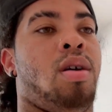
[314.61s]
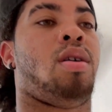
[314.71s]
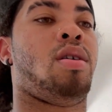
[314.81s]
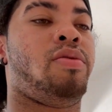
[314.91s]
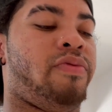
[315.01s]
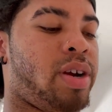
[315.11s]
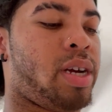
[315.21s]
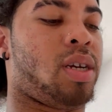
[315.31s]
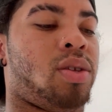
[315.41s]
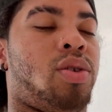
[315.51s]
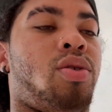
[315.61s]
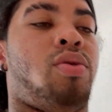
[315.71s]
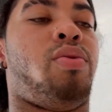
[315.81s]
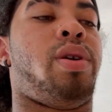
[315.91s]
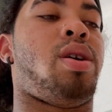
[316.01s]
All right, so
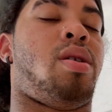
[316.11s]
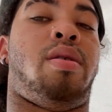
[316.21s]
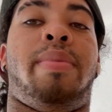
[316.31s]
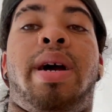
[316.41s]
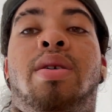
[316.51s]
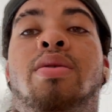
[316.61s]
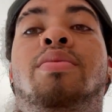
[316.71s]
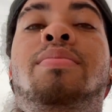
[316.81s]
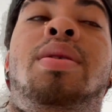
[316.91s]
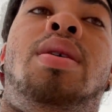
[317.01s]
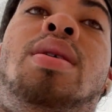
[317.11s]
we are back home.